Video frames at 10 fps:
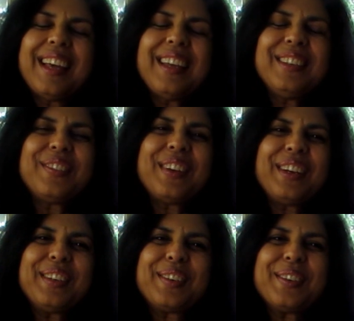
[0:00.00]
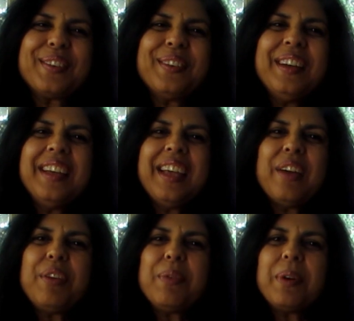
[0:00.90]
That is very true.
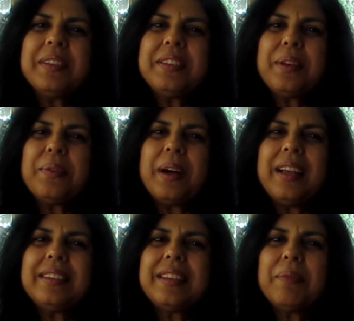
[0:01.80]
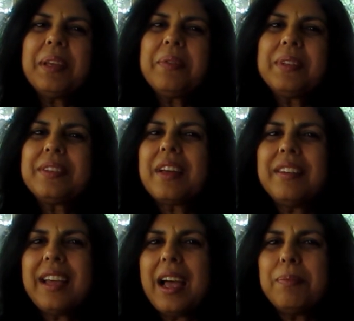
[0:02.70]
Every once in a while, something will
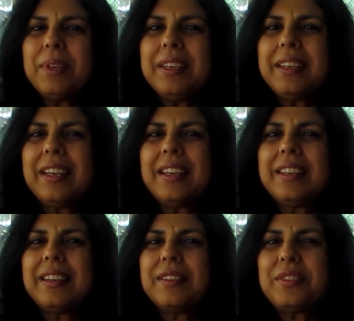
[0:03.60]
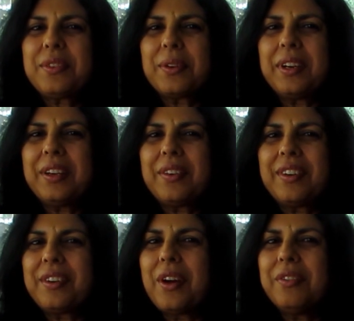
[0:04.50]
start happening in a story
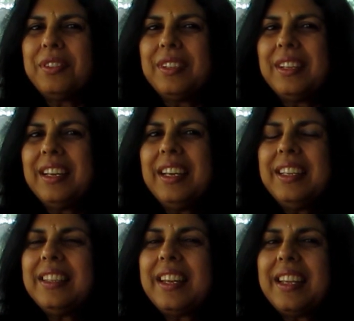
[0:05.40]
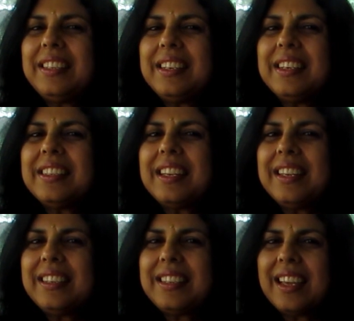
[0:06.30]
or a novel that I didn't
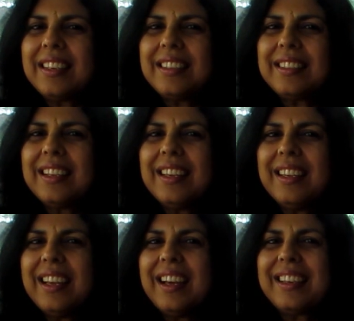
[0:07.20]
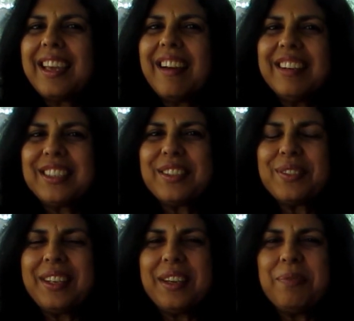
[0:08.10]
intend. A character
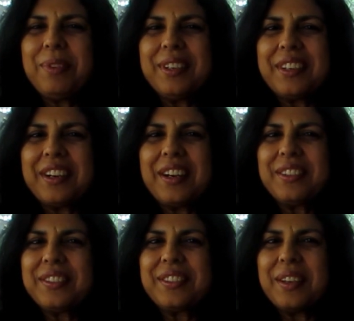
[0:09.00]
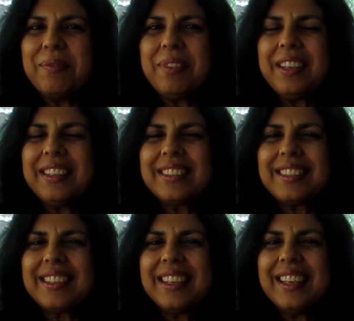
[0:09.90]
will appear out of some
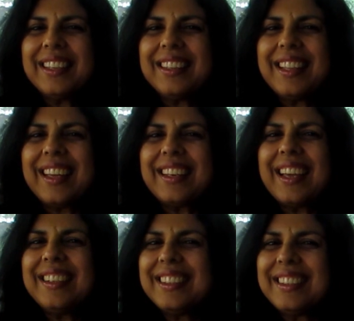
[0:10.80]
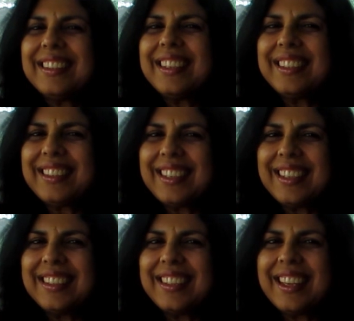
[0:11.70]
place that I didn't
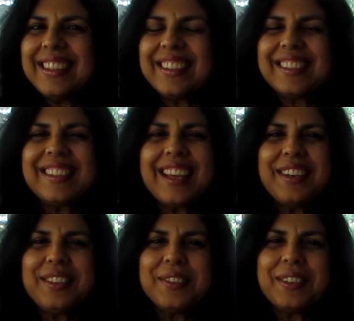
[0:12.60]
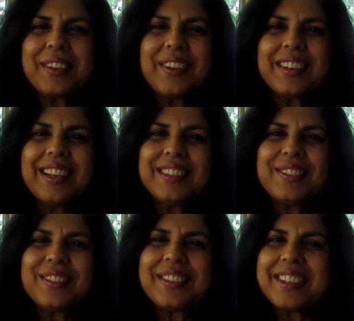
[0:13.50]
intend, and they'll start doing all kinds
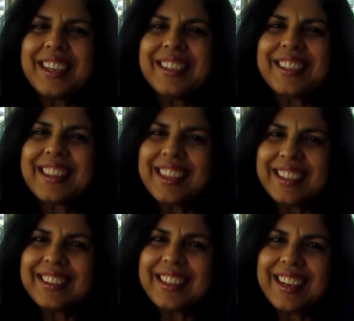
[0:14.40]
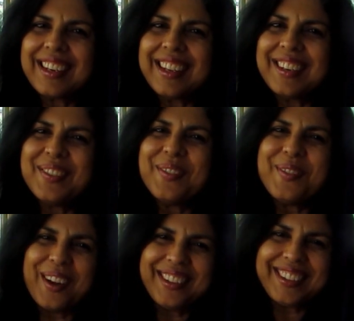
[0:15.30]
of strange things that I
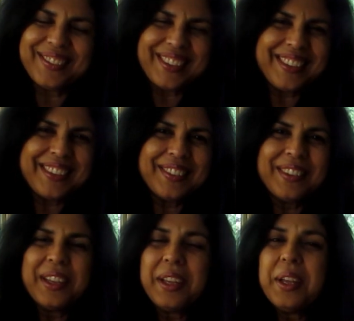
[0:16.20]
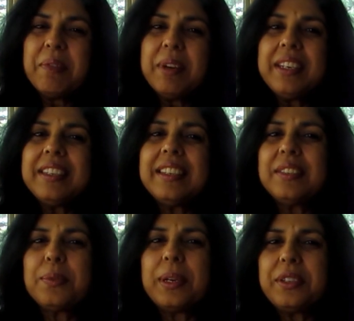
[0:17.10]
didn't want them to do. But it
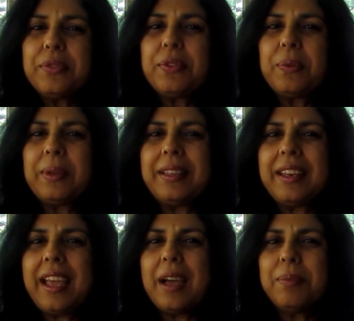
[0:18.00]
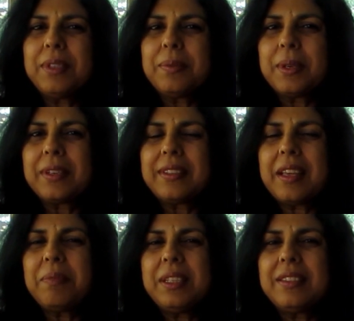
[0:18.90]
is wonderful when that happens, because
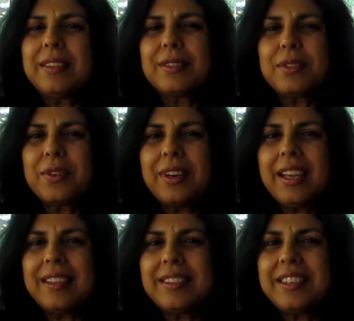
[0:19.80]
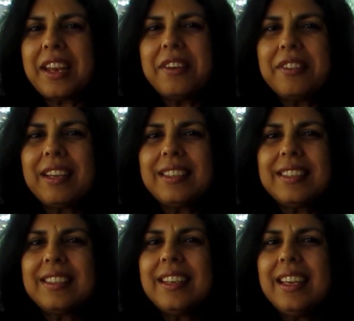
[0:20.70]
that means the story has
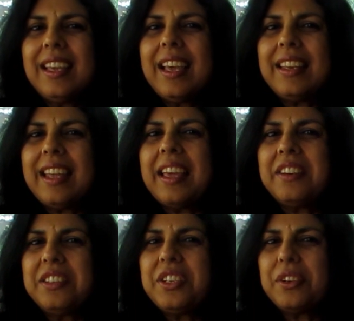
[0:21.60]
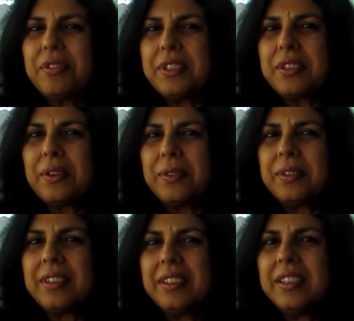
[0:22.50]
generated an energy of its
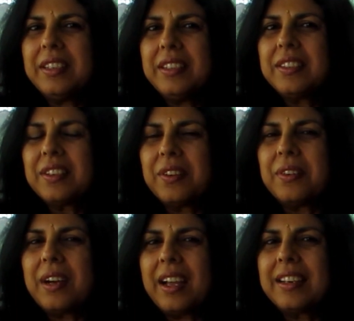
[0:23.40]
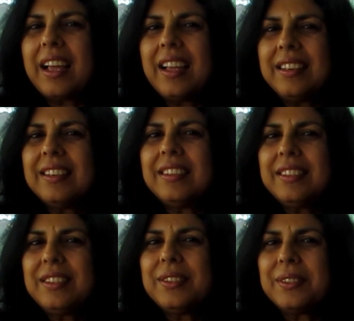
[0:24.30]
own. So I
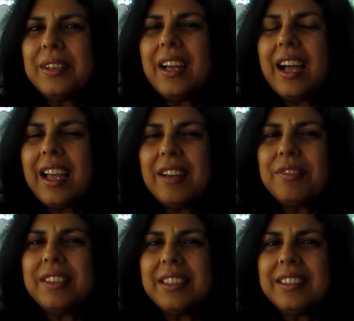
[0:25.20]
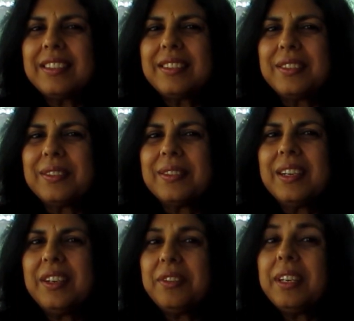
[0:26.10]
have learned to
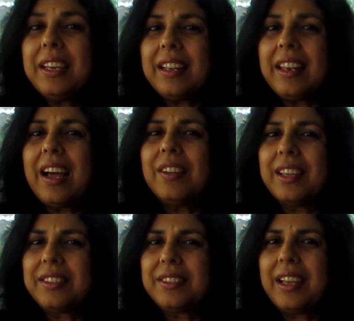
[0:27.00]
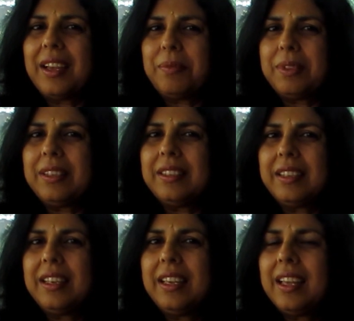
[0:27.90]
really allow that to happen
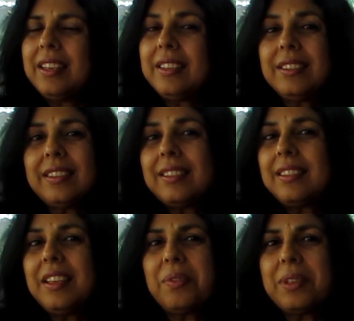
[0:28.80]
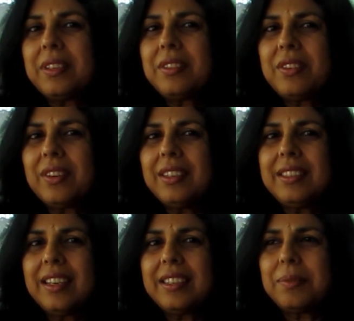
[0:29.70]
and to just see where the story
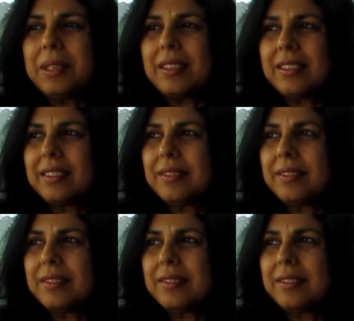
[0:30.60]
takes me.